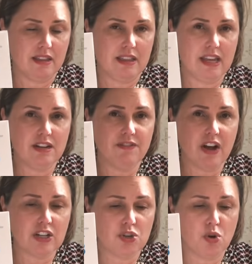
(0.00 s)
the end of
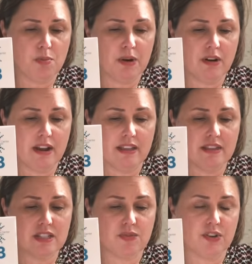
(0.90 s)
October and
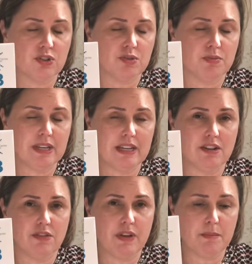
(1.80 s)
this first week in
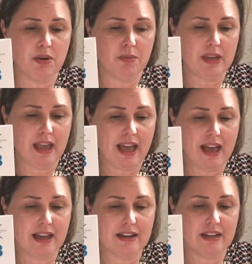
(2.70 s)
November, we
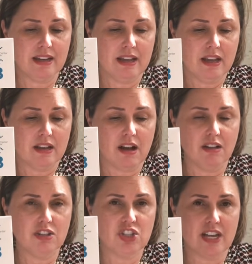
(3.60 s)
had
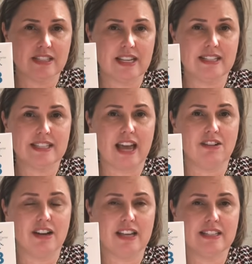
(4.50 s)
College Essay
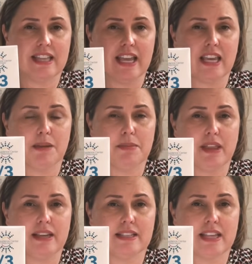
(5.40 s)
Saturdays taking
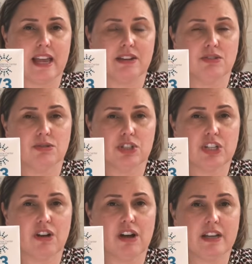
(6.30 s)
place at New
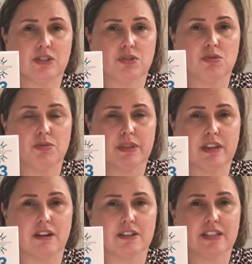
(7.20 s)
Rochelle High School
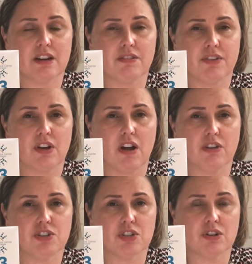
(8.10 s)
within our Center for
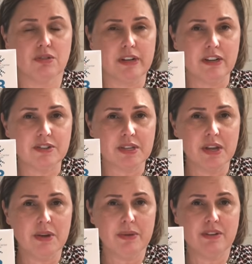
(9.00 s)
College and Careers.
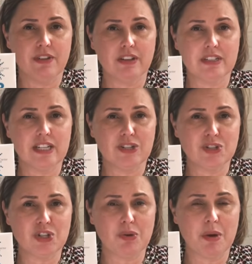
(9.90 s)
We had volunteers
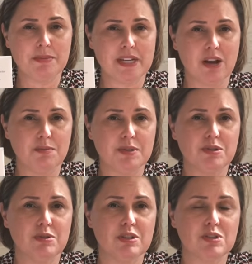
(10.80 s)
show up to help
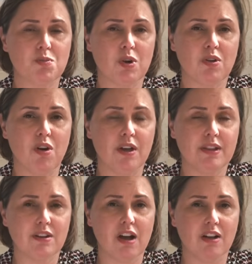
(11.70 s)
students work on
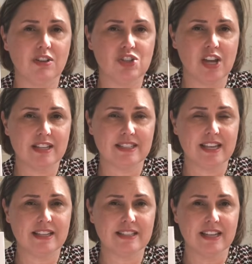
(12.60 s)
their college
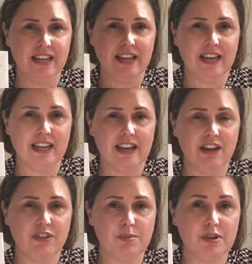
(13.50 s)
essays, and
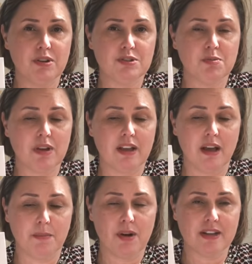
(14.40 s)
everyone knows what
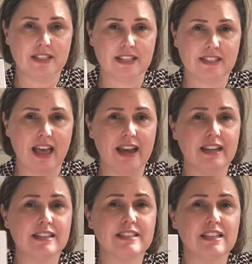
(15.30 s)
a process that
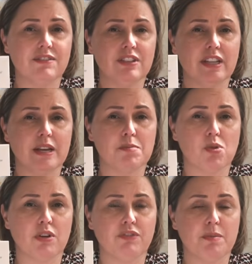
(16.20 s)
is. If you'd like
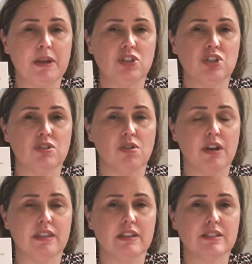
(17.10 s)
more information
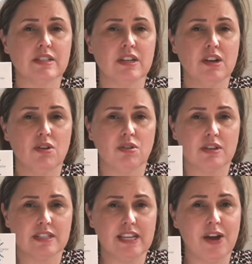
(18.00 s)
on this or
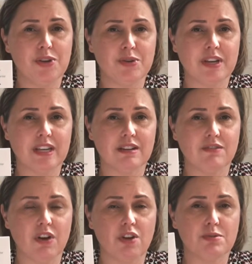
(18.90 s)
to see how you can get
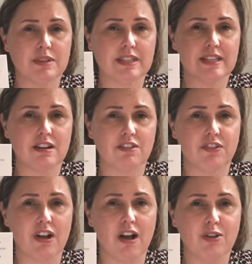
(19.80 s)
involved with the Center
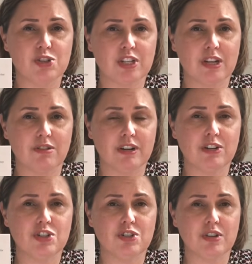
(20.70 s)
for College and
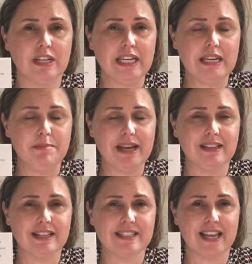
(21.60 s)
Careers, you can email
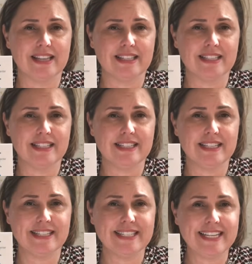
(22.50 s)
us at
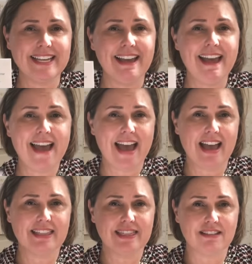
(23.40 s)
ccc
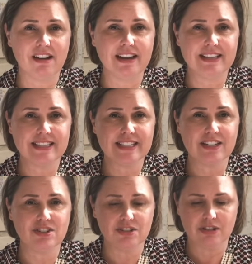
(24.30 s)
at
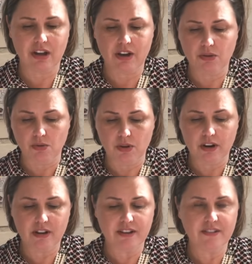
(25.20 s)

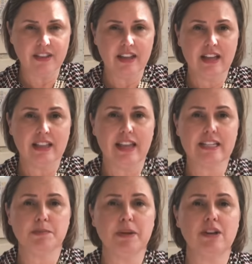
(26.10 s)
theguidancecenter.org.
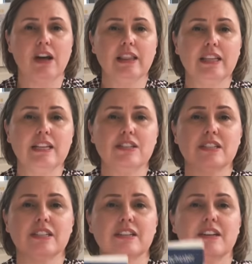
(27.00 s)
Last but not
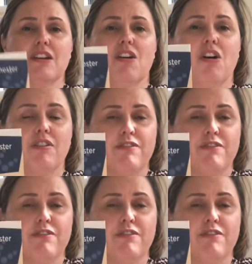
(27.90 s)
least, our